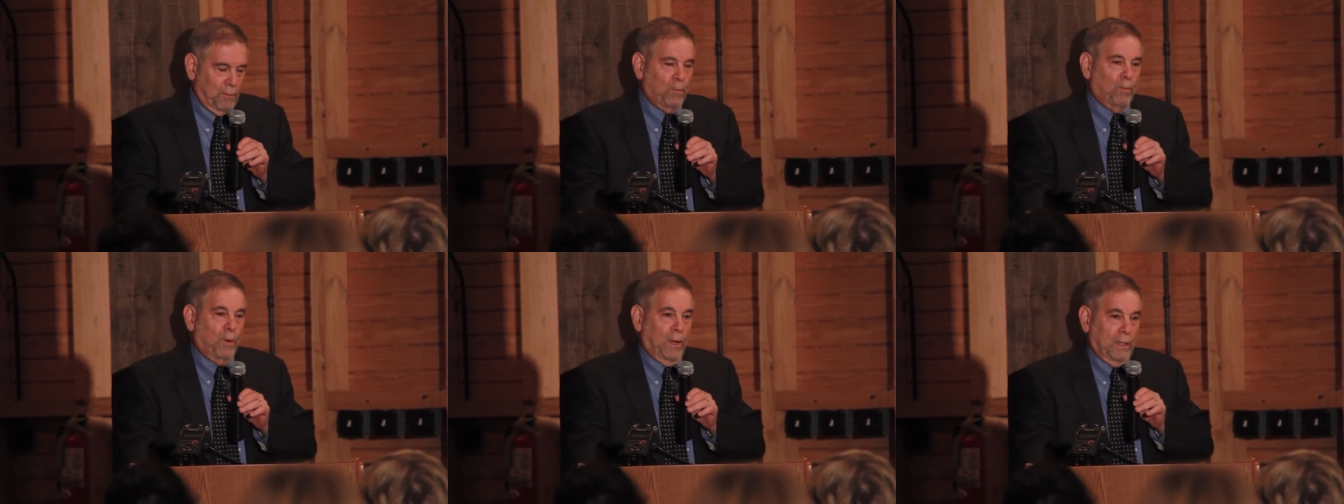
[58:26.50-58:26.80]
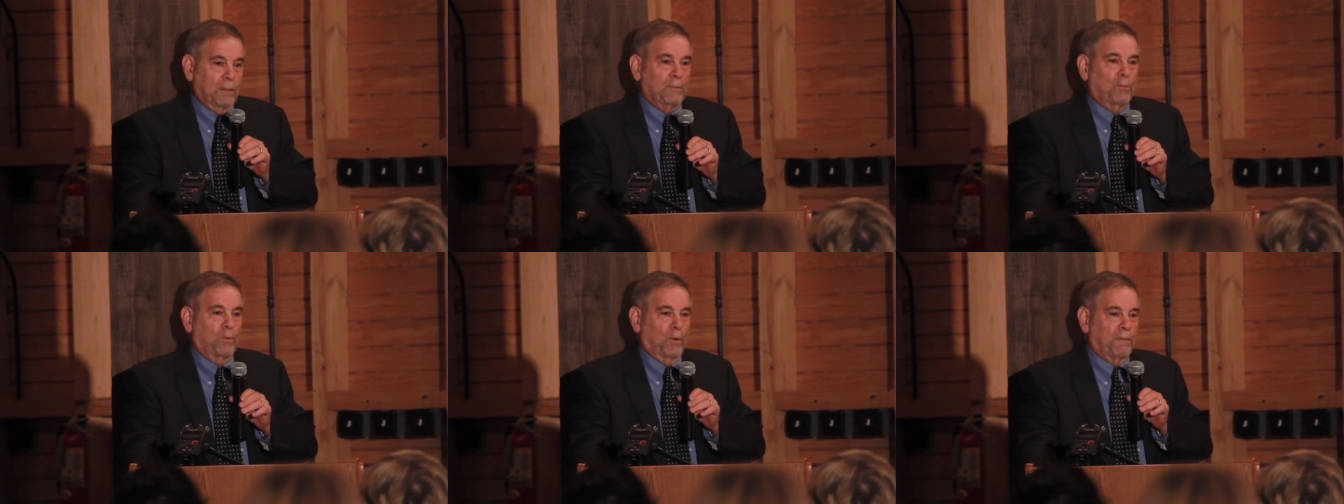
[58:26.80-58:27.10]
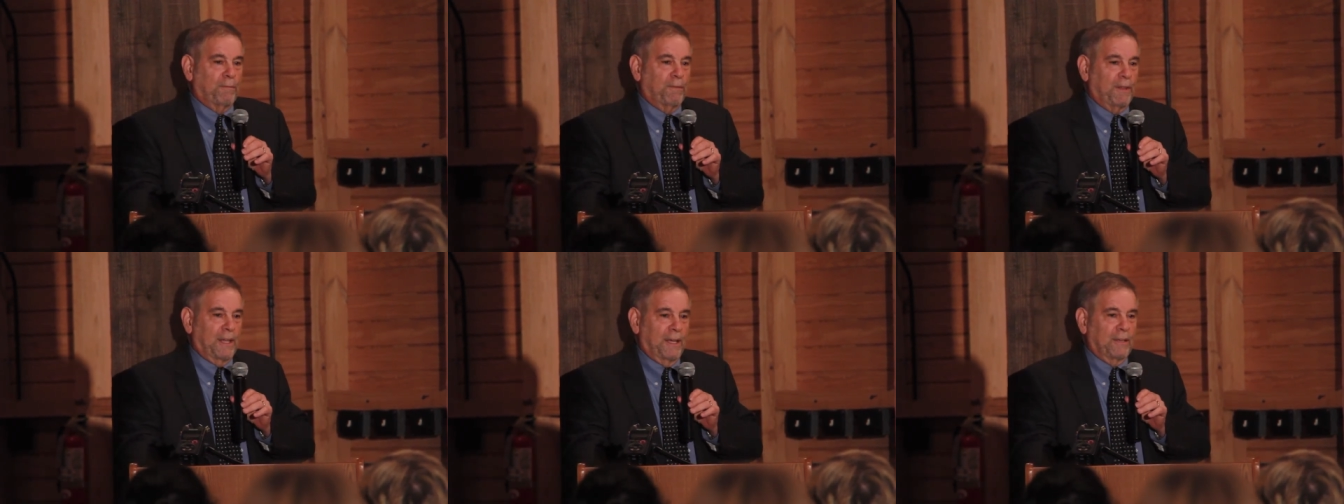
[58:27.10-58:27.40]
Well, it would
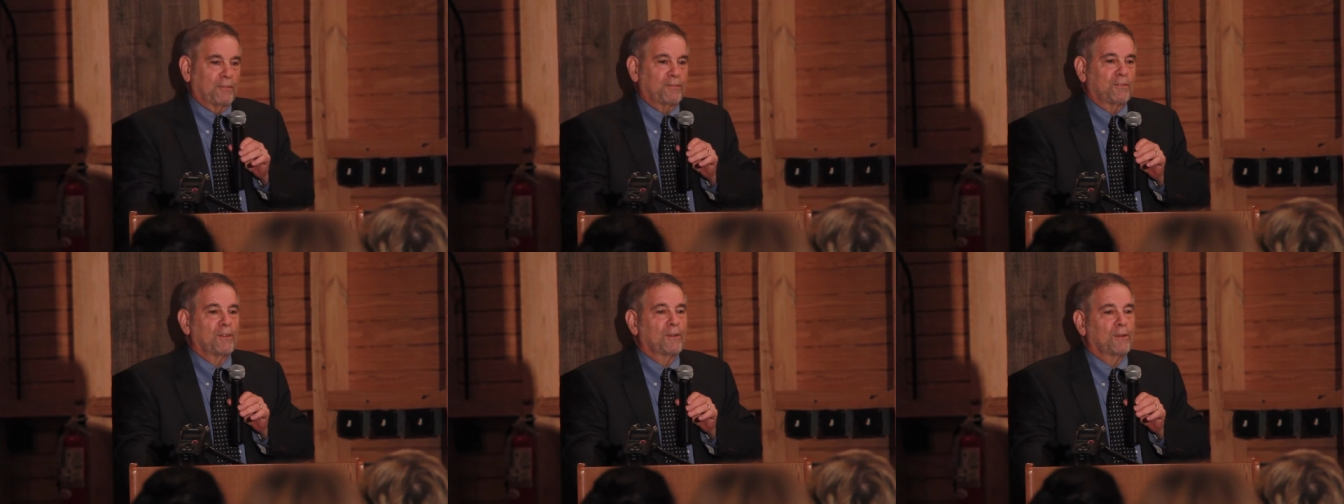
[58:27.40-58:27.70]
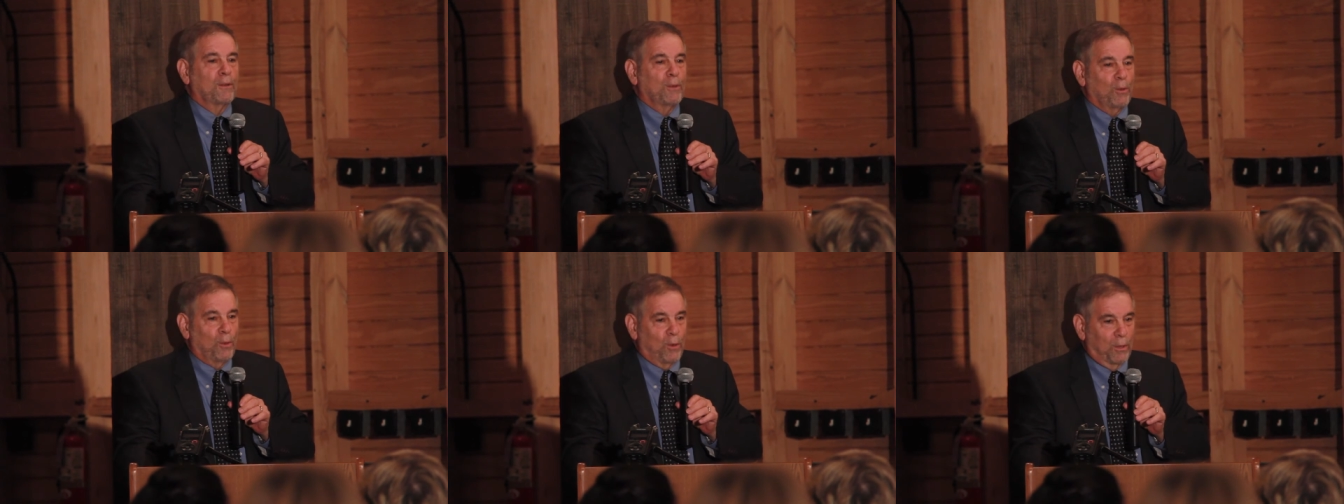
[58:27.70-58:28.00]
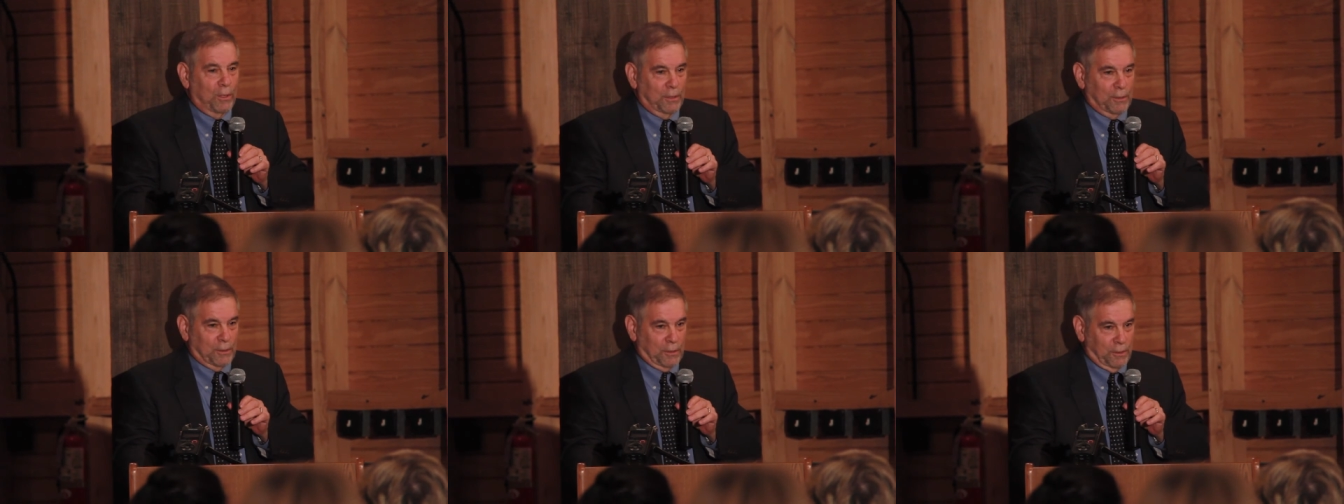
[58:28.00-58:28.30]
have lasted
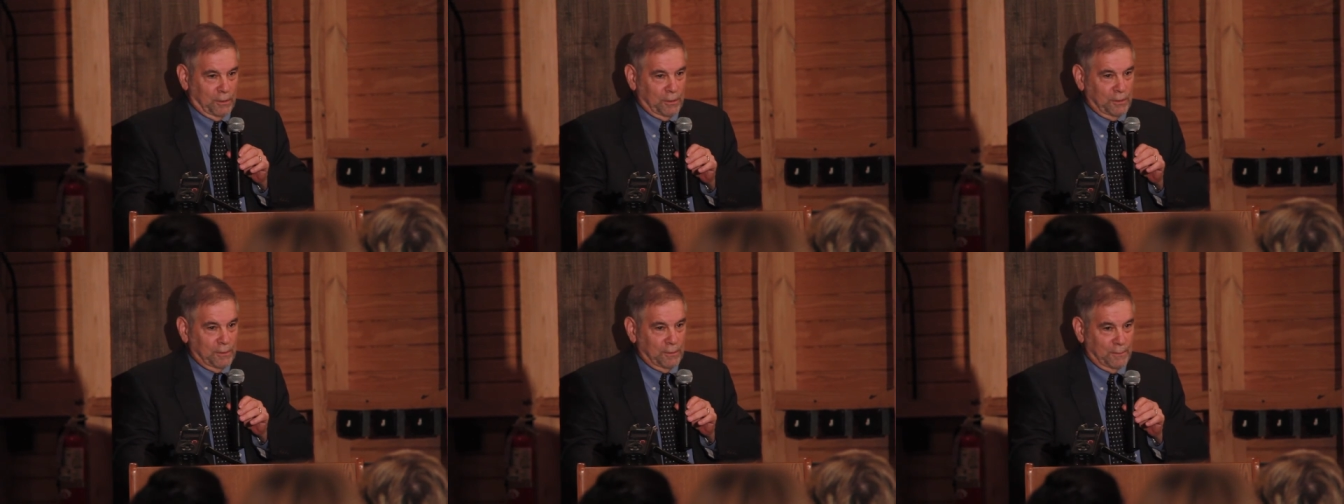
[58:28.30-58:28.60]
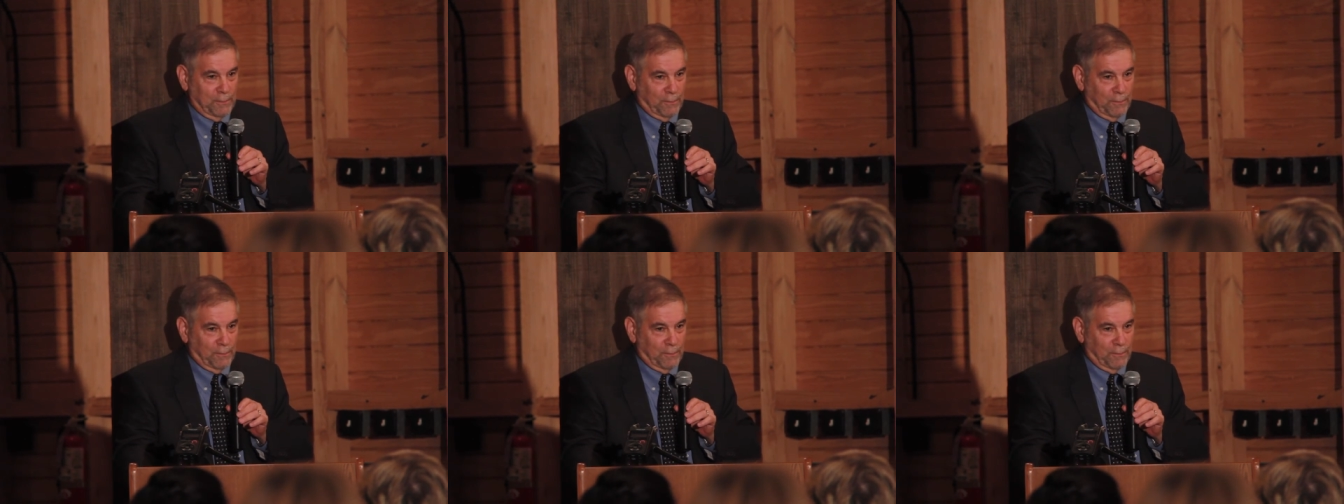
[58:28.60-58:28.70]
longer